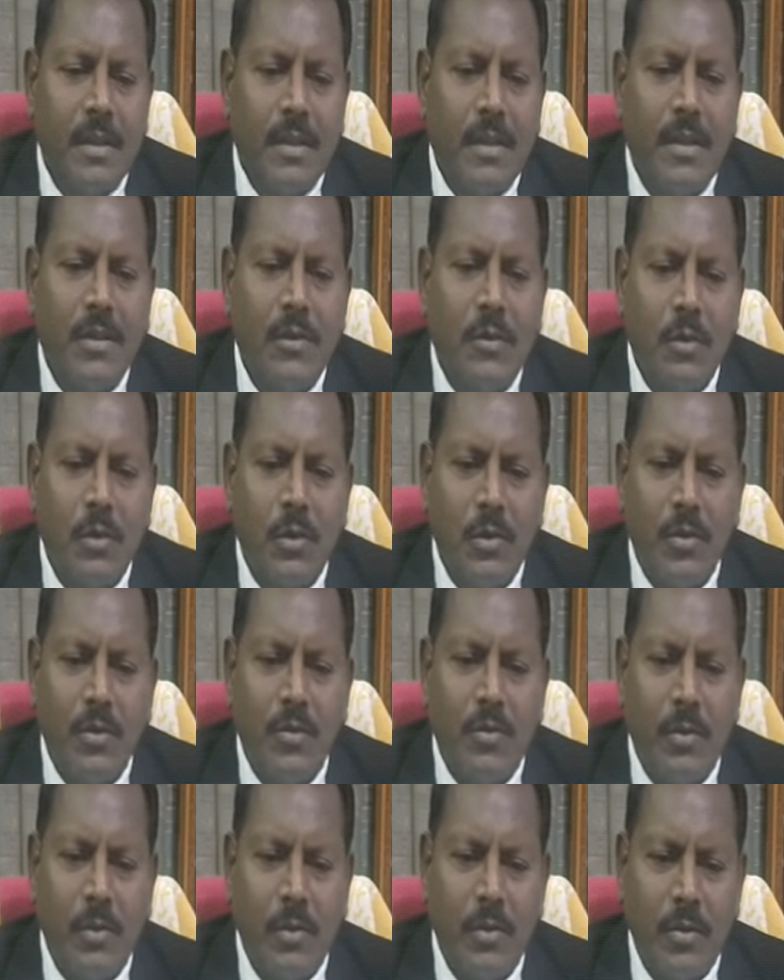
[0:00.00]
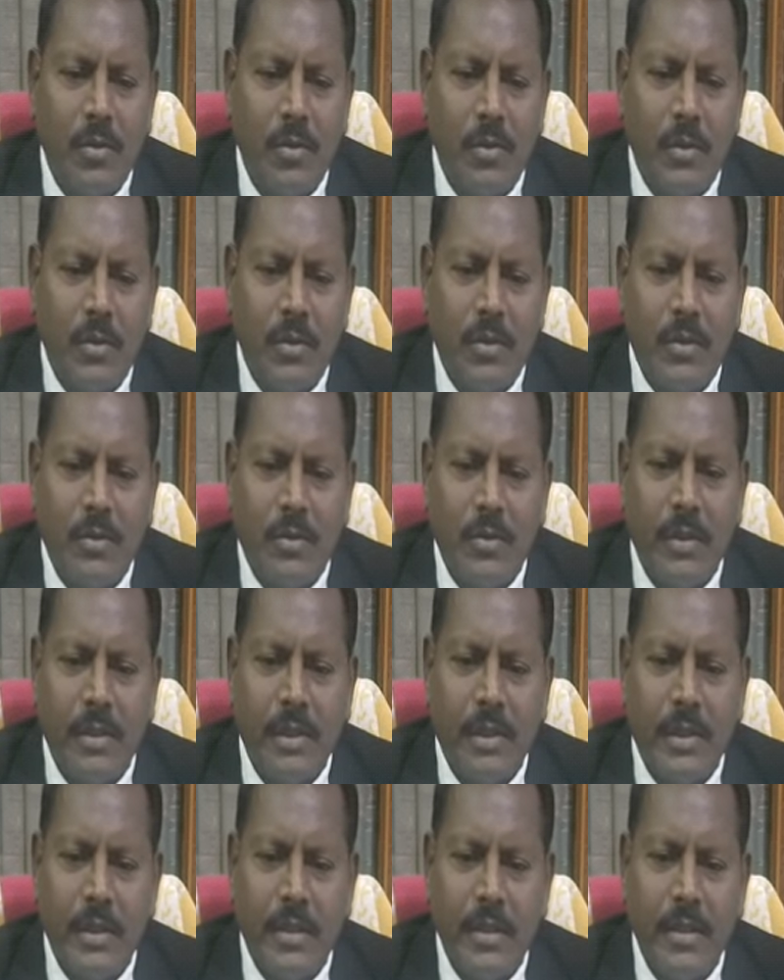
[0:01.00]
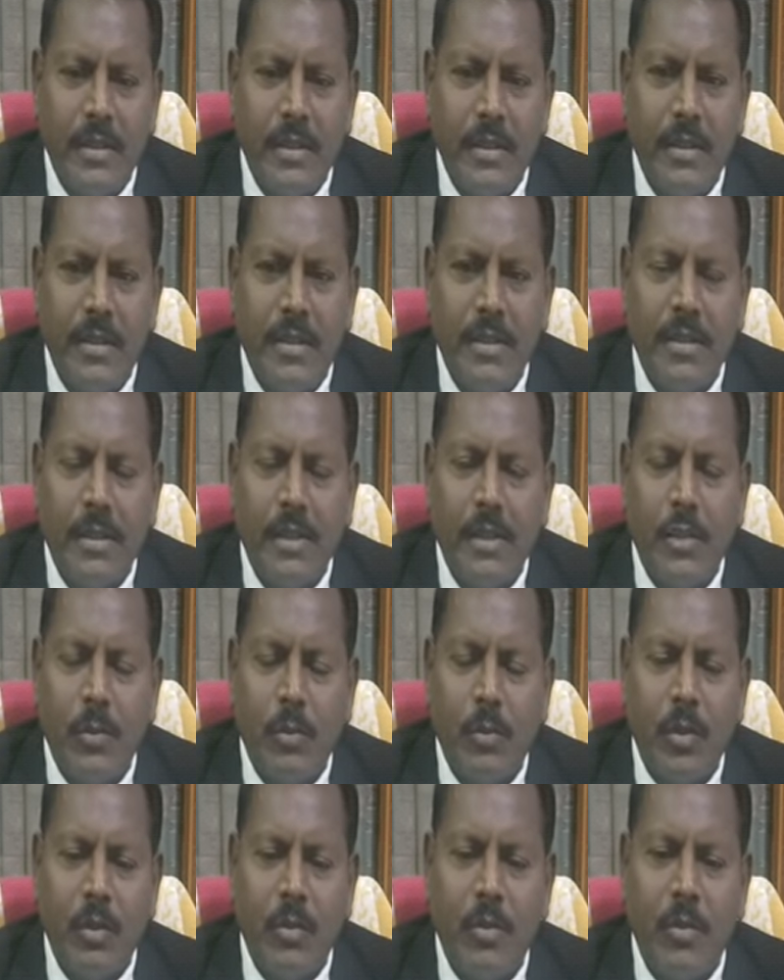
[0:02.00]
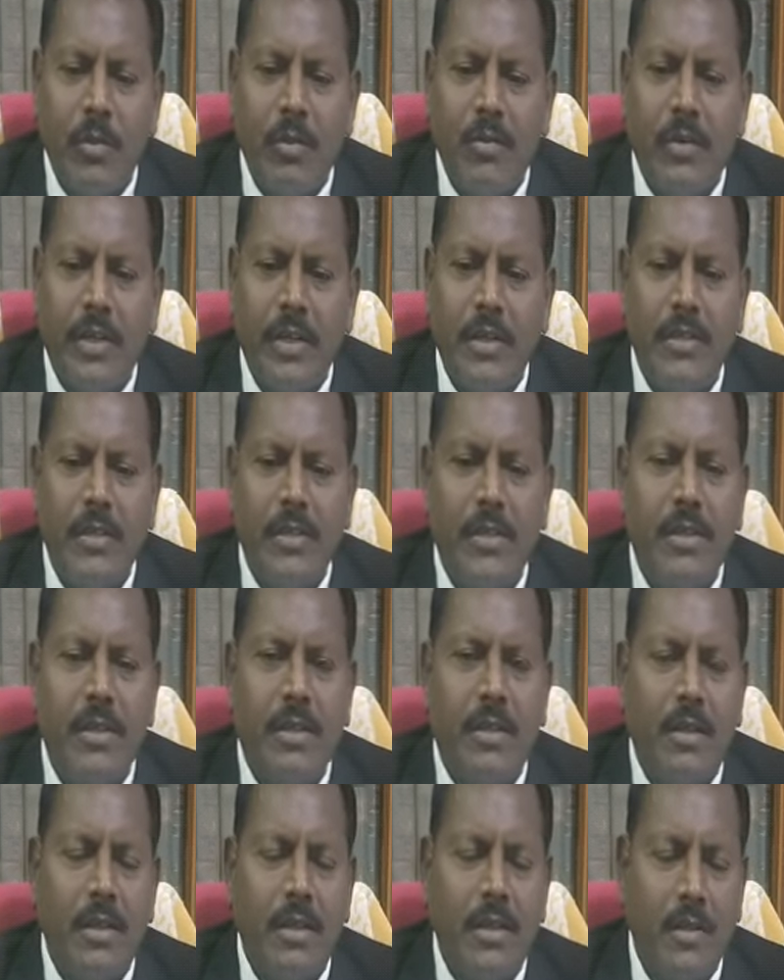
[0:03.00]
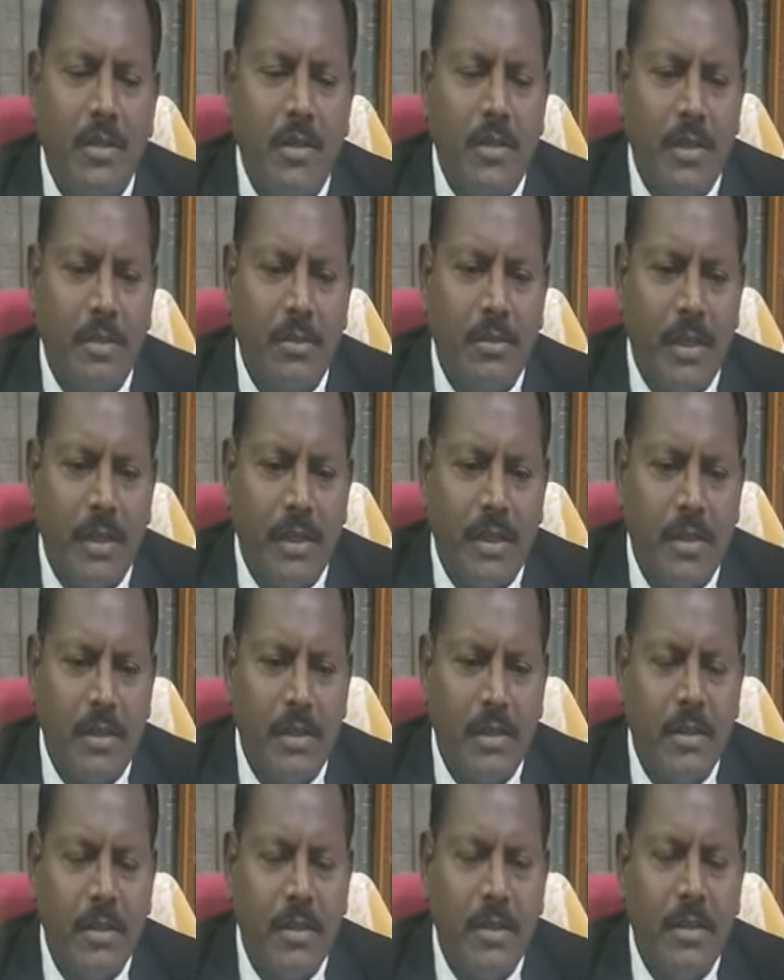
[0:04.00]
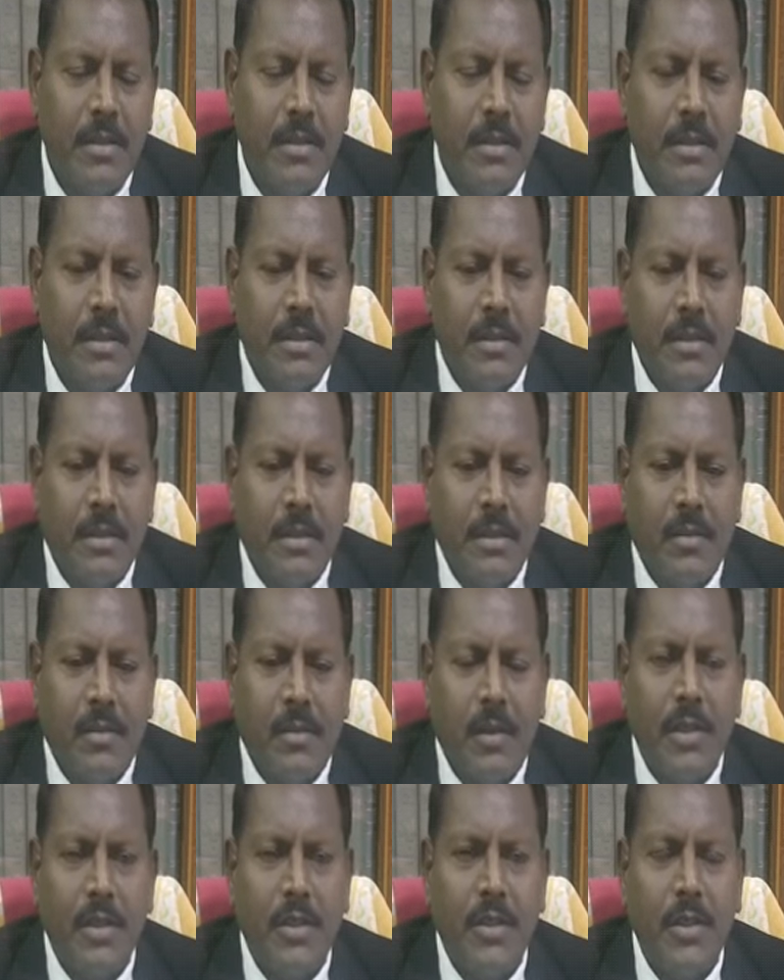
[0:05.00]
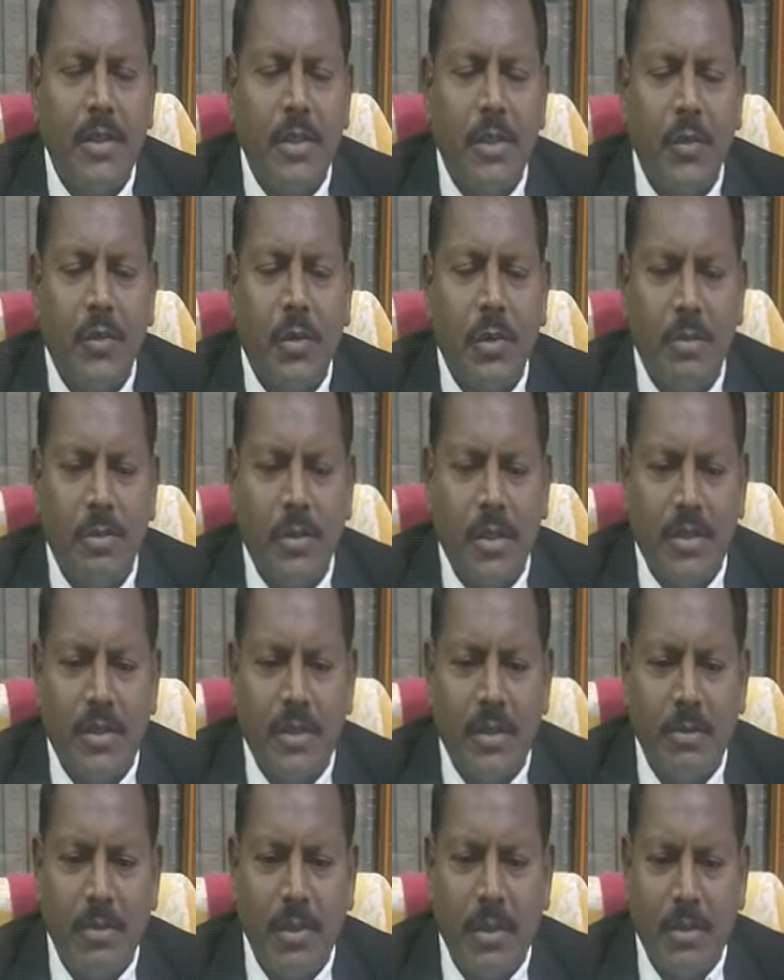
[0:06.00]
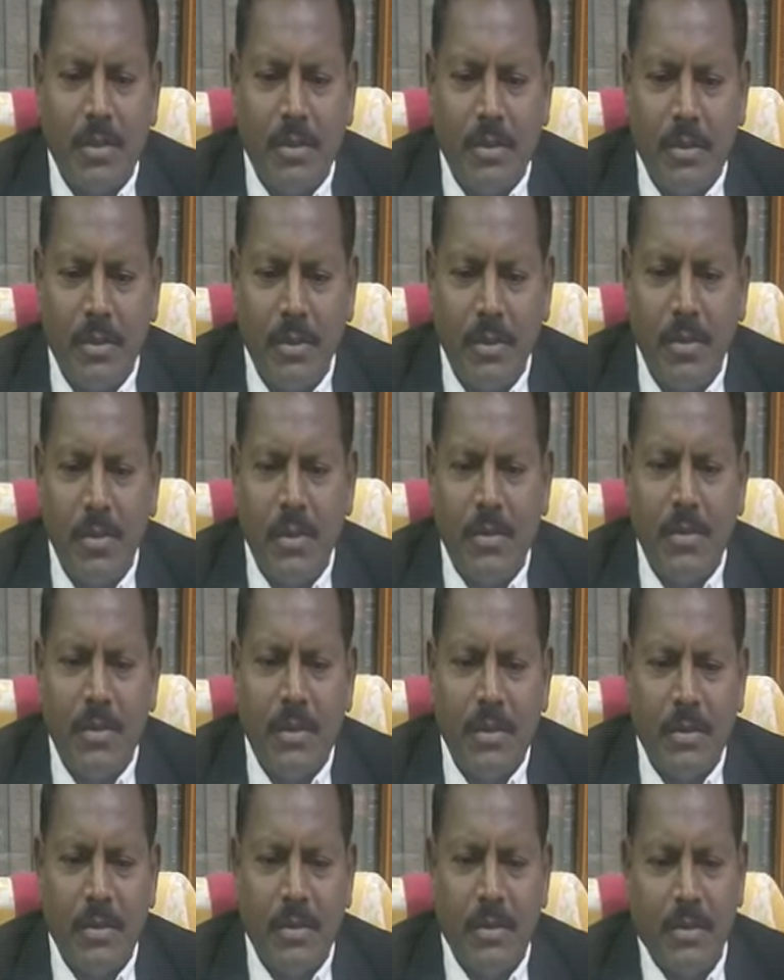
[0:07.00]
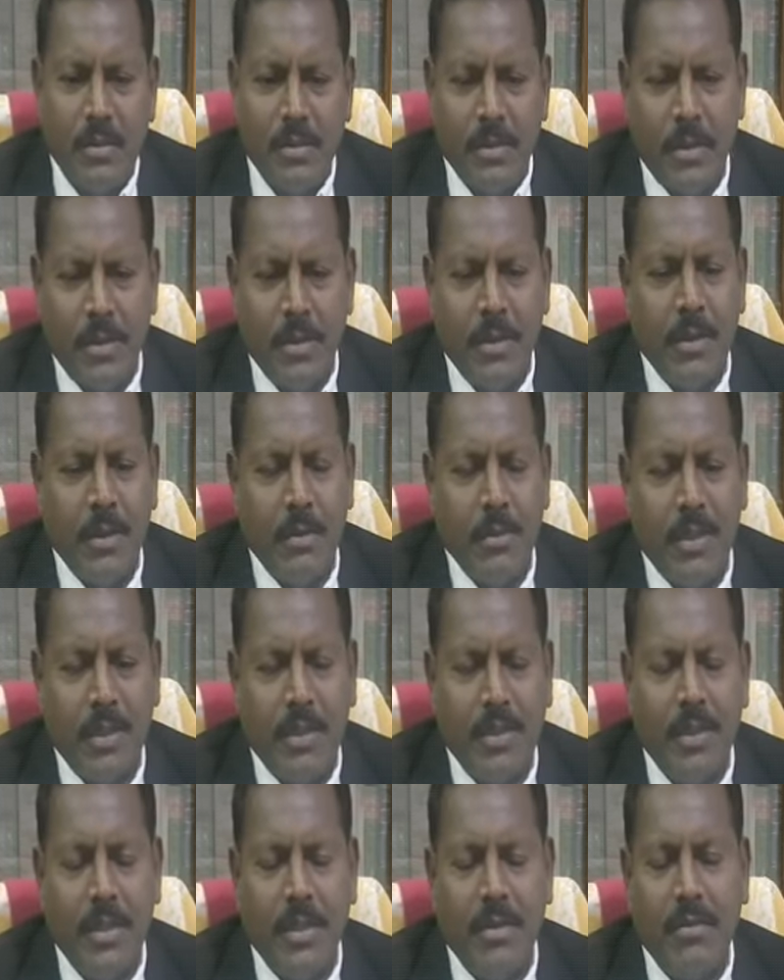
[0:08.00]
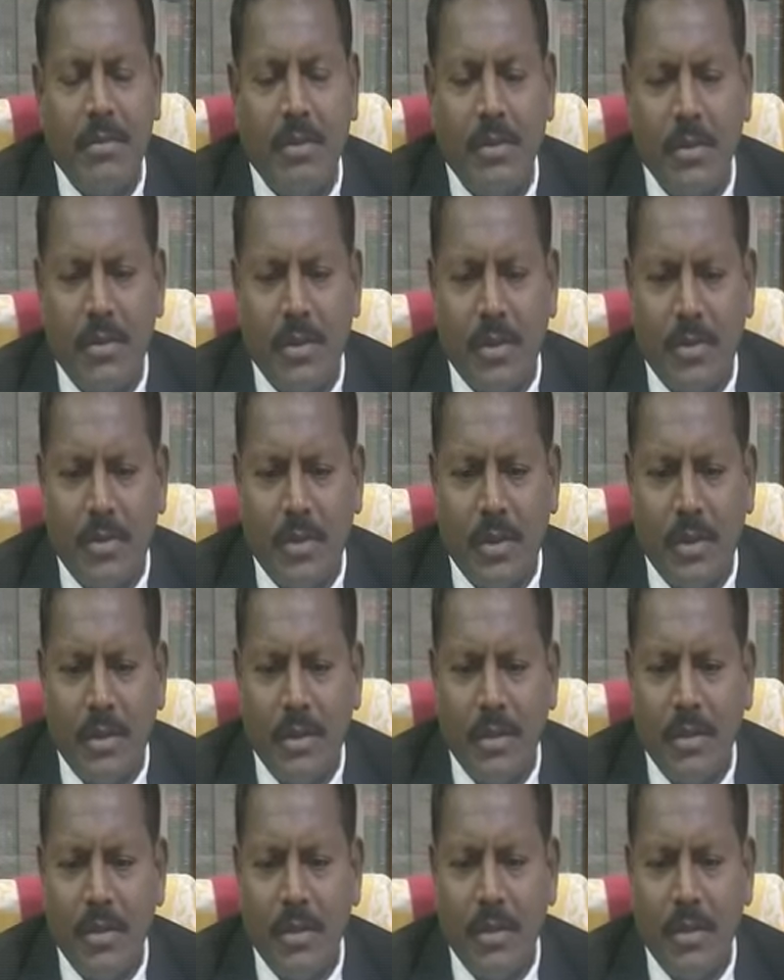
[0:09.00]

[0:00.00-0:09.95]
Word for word: On 22 4 2020, the Supreme Court 5-judge Constitution Bench quashed GOMS number, 2000, number 3 of 2000